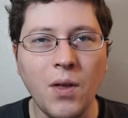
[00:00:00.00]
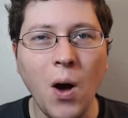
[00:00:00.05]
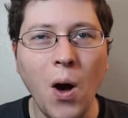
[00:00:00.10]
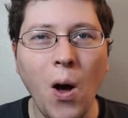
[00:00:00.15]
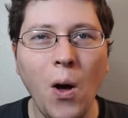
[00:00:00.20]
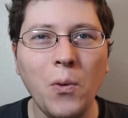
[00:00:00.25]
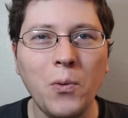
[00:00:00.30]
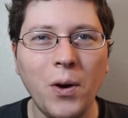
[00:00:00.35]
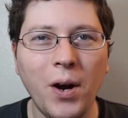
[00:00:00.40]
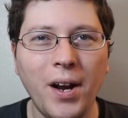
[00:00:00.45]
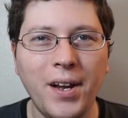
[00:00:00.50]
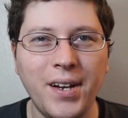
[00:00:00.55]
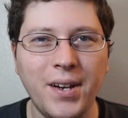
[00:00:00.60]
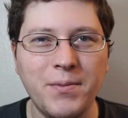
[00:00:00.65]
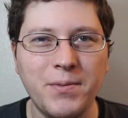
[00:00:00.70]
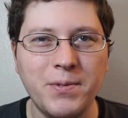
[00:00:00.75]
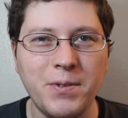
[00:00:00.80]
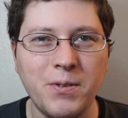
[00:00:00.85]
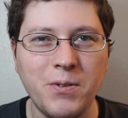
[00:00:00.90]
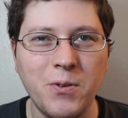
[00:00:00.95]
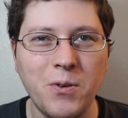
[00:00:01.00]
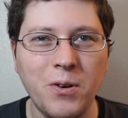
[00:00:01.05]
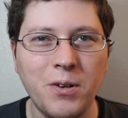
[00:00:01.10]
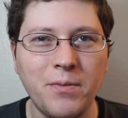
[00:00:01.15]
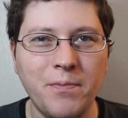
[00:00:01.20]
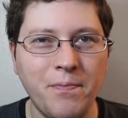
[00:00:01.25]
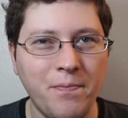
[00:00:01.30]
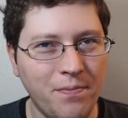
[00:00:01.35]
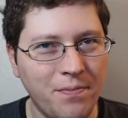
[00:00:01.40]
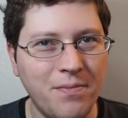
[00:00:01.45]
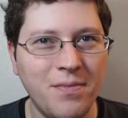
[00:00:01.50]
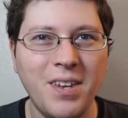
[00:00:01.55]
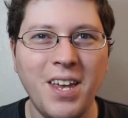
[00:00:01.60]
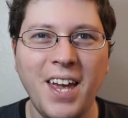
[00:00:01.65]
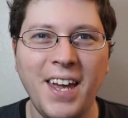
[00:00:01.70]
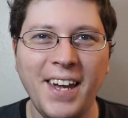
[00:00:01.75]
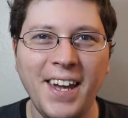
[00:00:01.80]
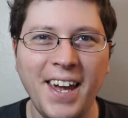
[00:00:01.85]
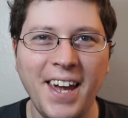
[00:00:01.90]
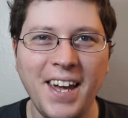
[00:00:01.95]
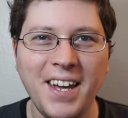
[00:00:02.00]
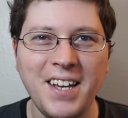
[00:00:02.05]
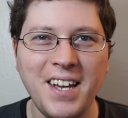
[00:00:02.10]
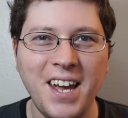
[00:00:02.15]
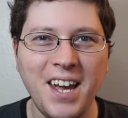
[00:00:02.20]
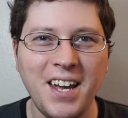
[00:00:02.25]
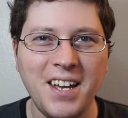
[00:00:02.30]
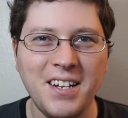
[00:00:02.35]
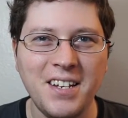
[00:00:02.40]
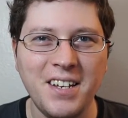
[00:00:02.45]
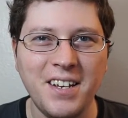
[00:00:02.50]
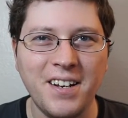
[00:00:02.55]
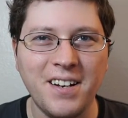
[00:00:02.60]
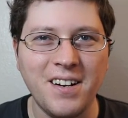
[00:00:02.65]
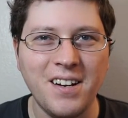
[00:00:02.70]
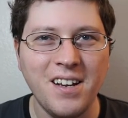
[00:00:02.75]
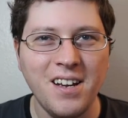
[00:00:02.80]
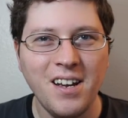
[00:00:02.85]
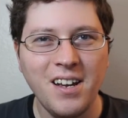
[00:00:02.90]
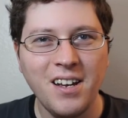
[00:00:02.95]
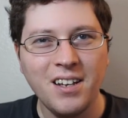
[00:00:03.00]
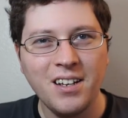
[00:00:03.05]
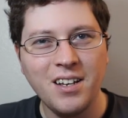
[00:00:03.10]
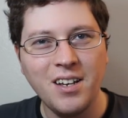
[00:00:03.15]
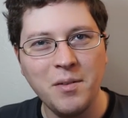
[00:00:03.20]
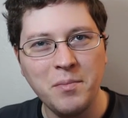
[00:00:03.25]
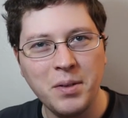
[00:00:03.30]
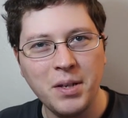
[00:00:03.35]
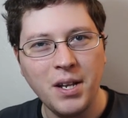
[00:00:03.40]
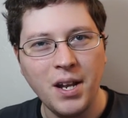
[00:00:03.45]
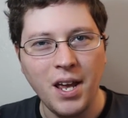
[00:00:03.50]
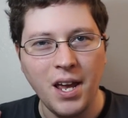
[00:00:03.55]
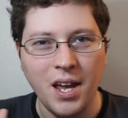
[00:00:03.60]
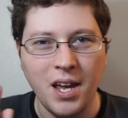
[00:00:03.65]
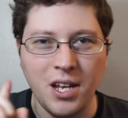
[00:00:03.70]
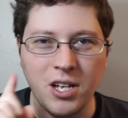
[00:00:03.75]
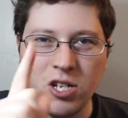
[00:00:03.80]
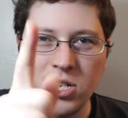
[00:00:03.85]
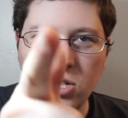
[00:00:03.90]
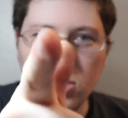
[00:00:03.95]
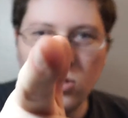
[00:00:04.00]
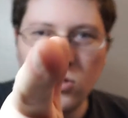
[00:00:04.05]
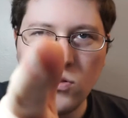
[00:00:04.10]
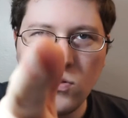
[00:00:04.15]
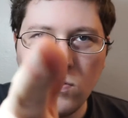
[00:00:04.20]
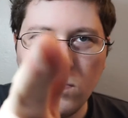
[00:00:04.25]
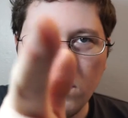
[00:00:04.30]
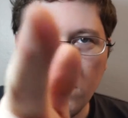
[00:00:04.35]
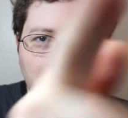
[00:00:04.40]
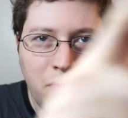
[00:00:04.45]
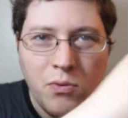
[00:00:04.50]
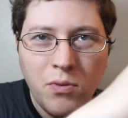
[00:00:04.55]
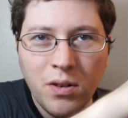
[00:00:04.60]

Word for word: Alright, and we're recording. Hey gang, Andy here, coming at you